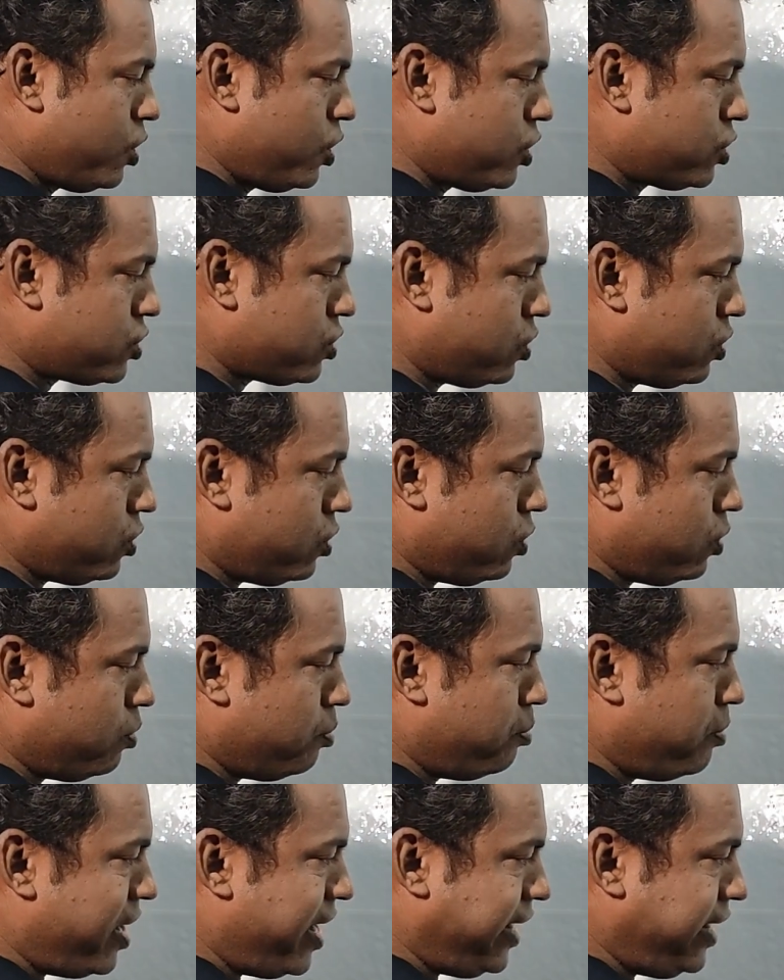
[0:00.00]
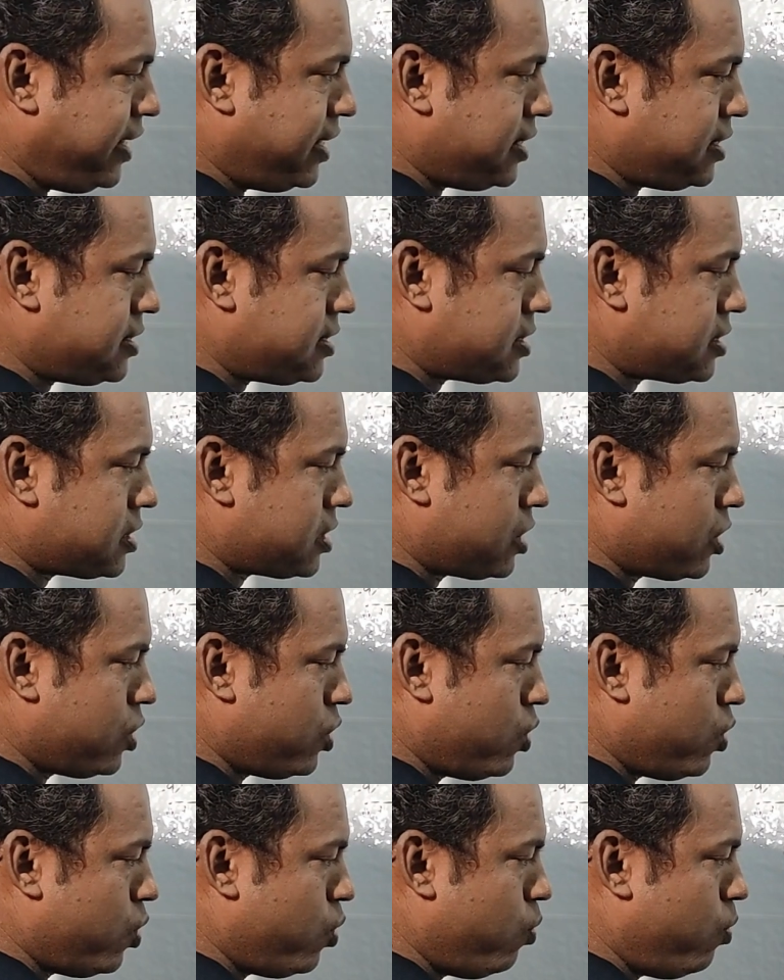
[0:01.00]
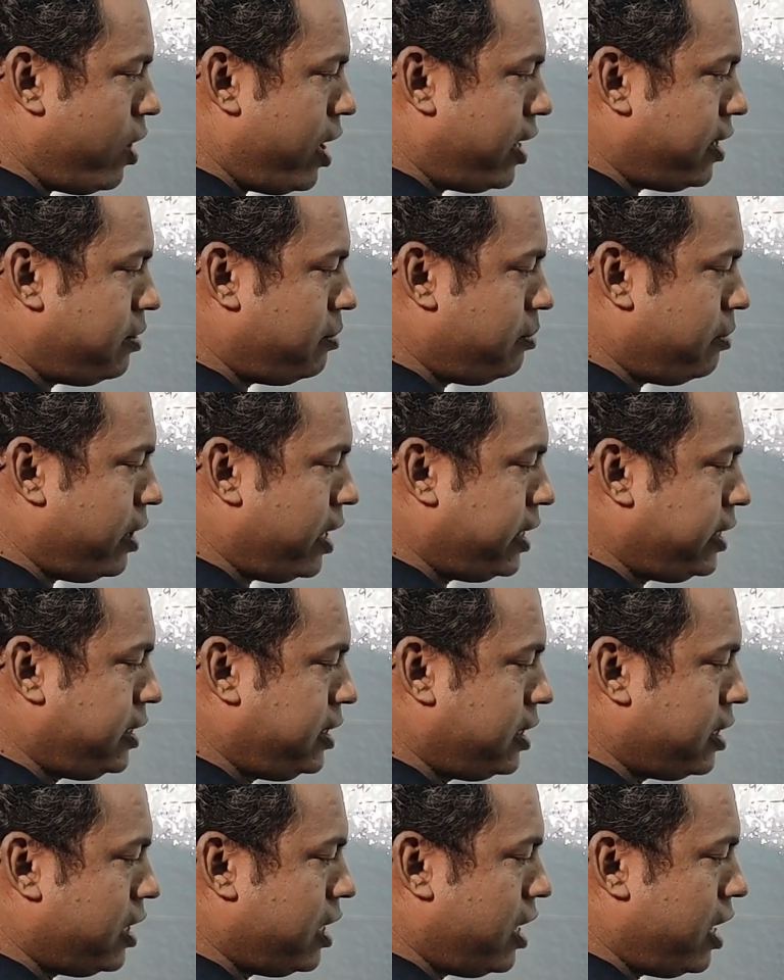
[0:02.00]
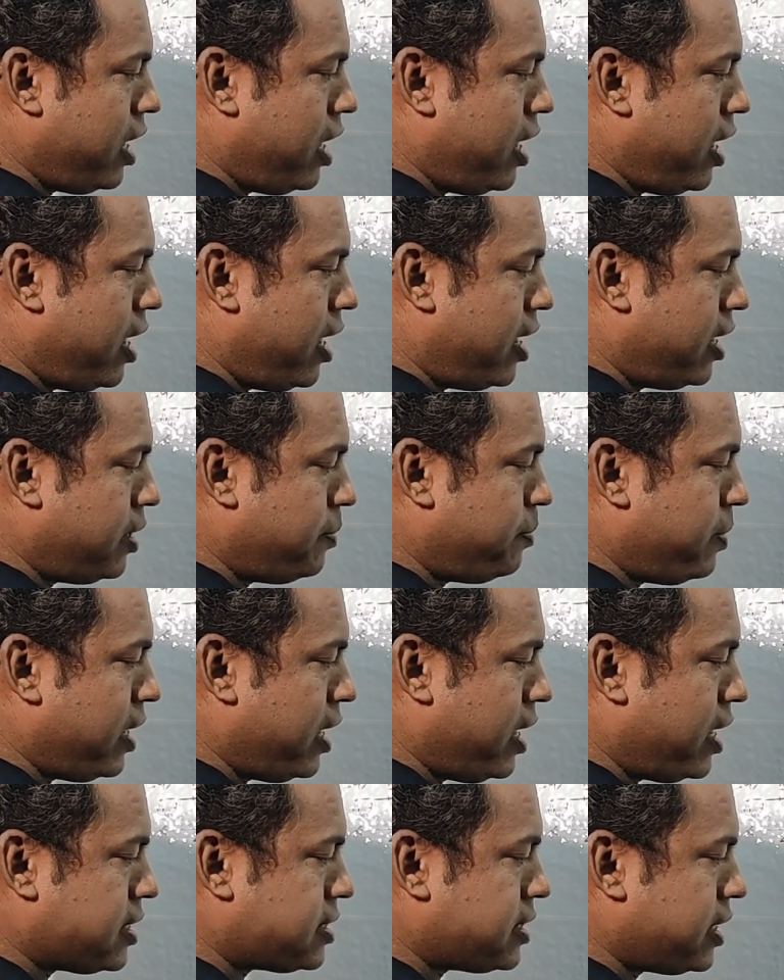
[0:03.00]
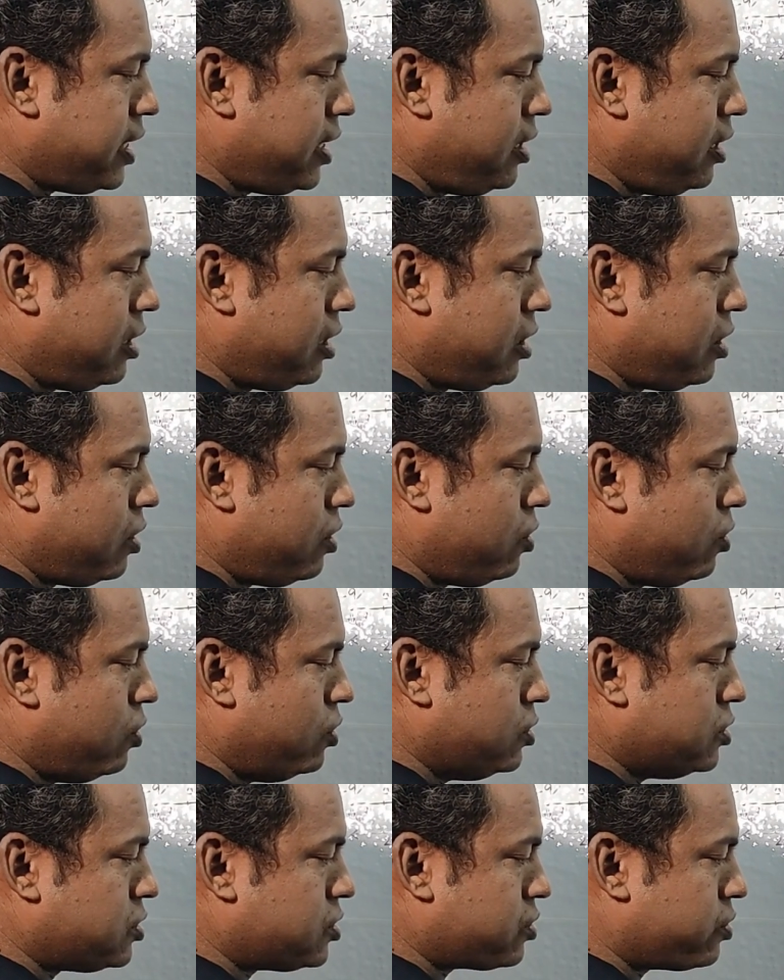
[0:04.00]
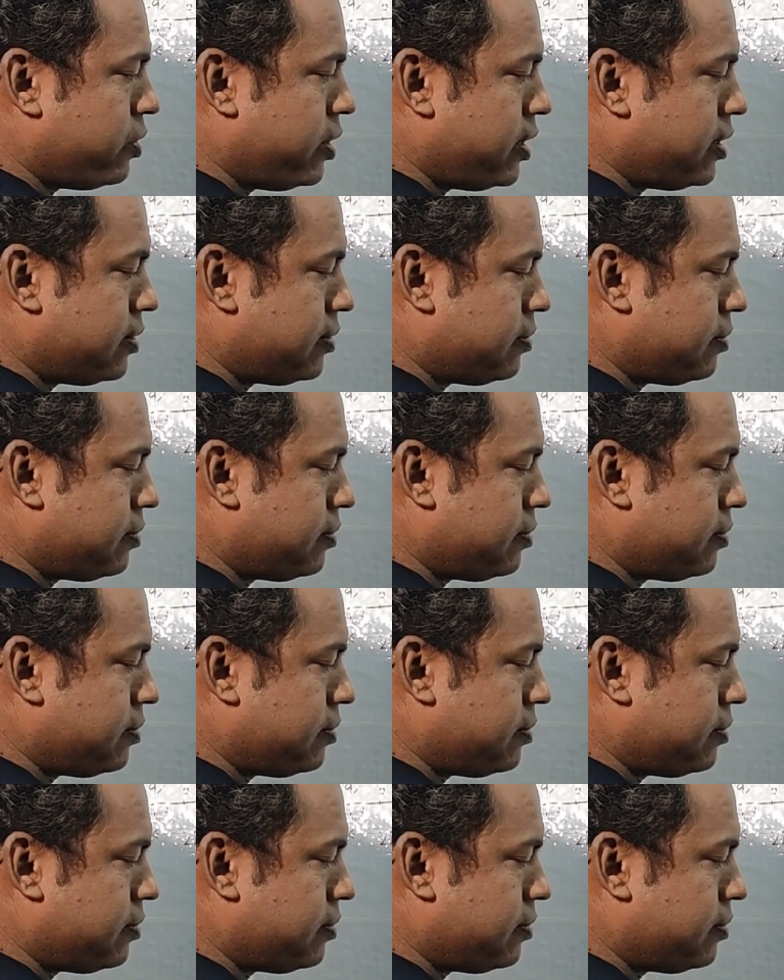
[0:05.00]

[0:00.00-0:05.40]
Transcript: So minus 1 by R plus L whole square.